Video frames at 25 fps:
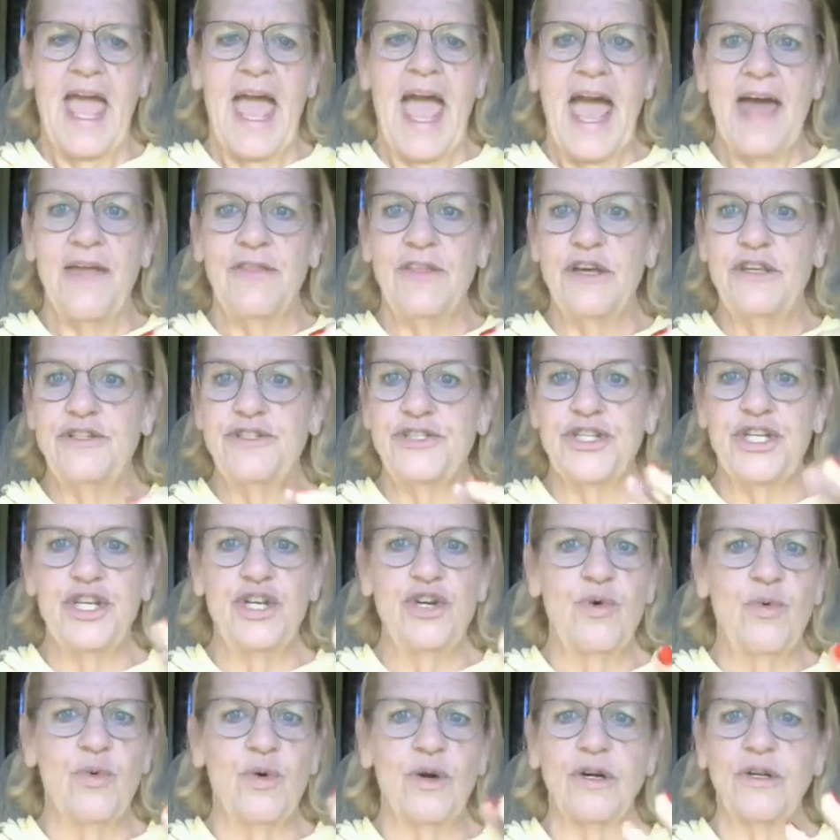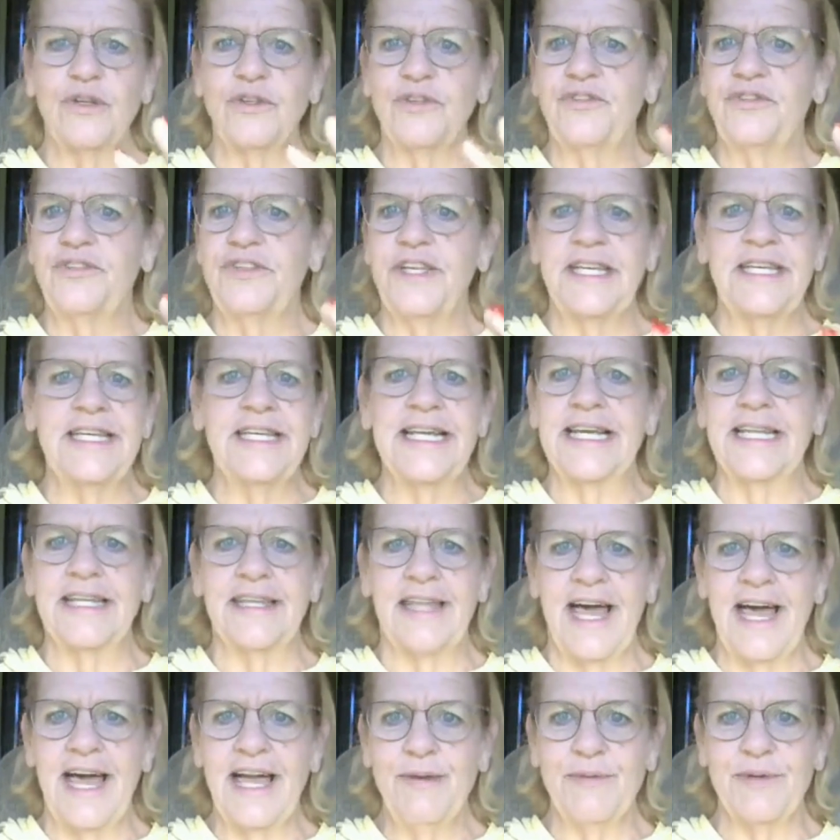And those two worlds didn't
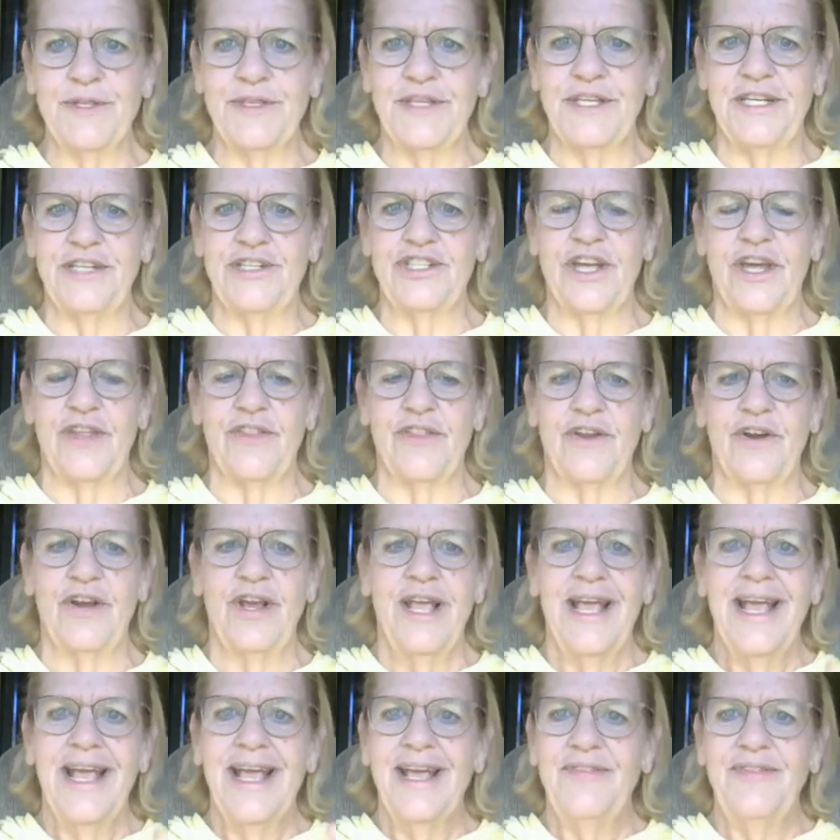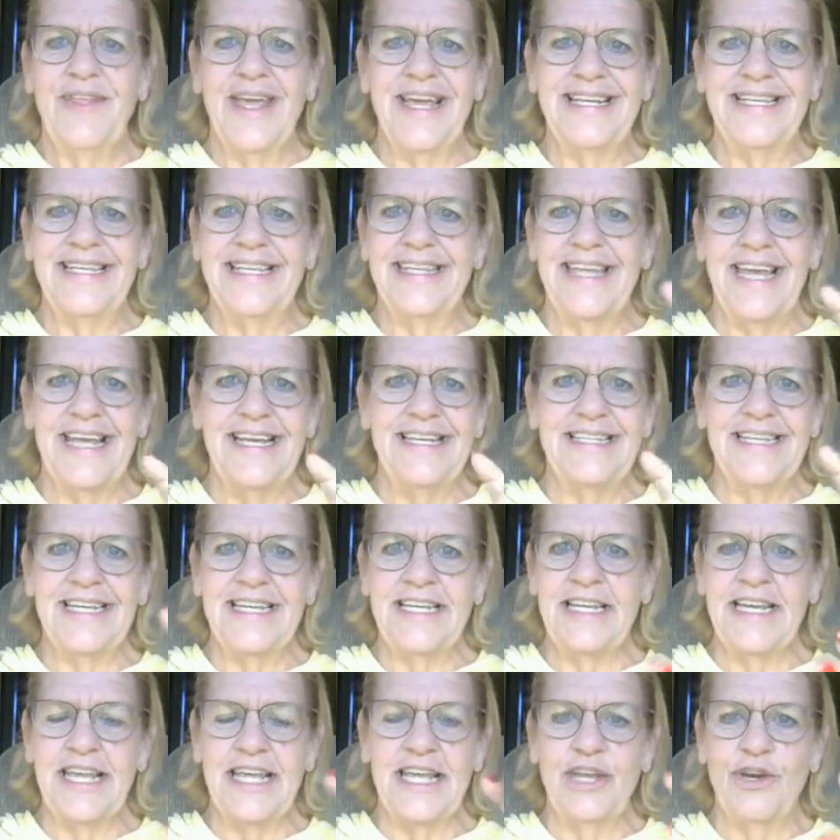collide with each other. They
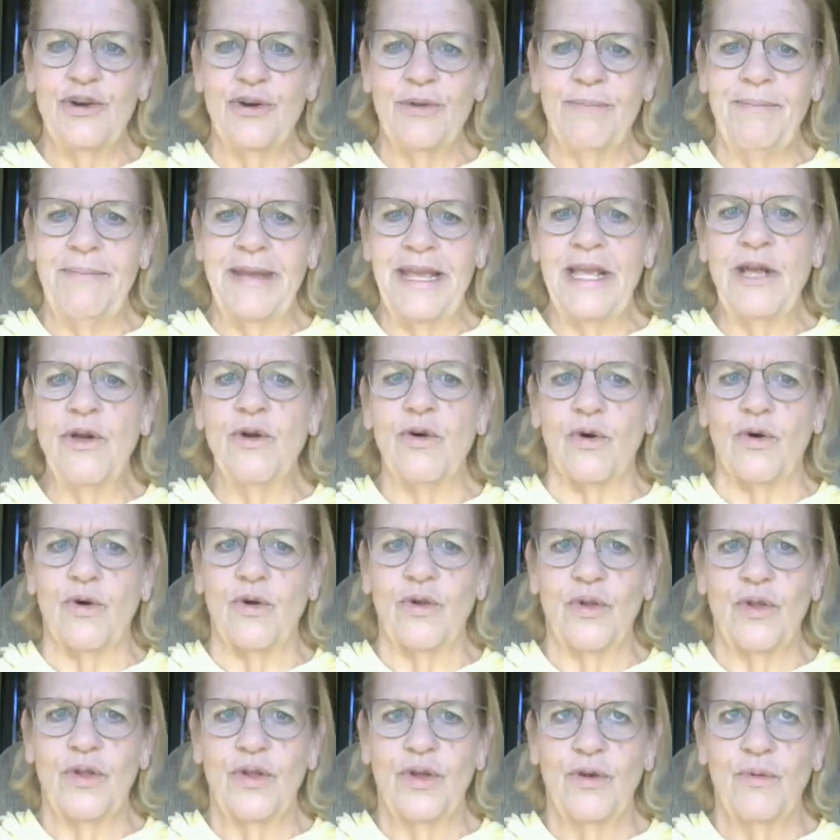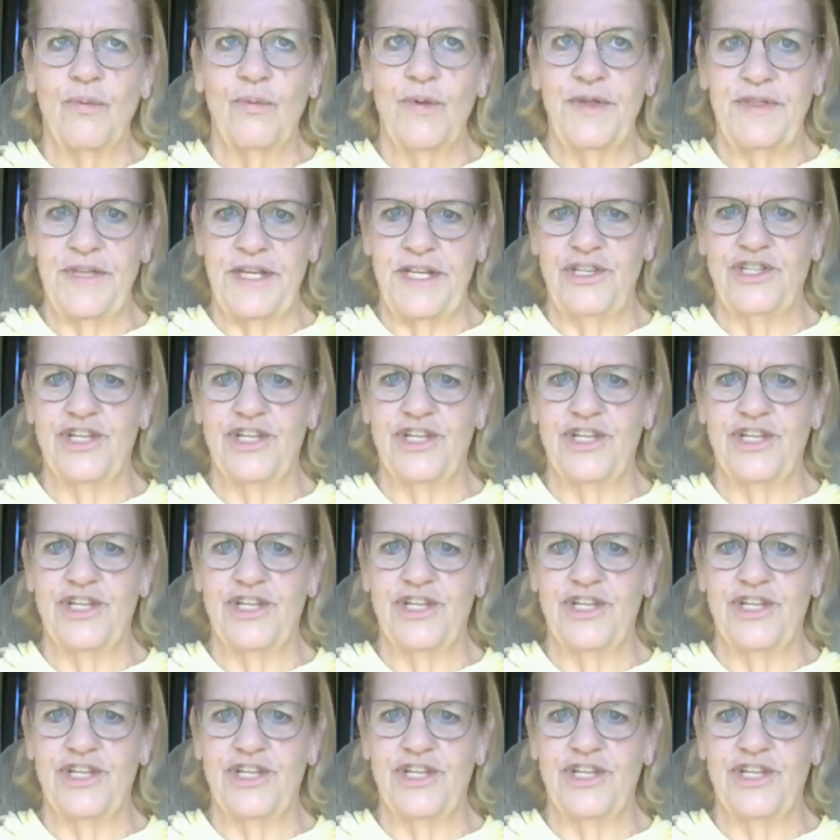didn't intermingle with each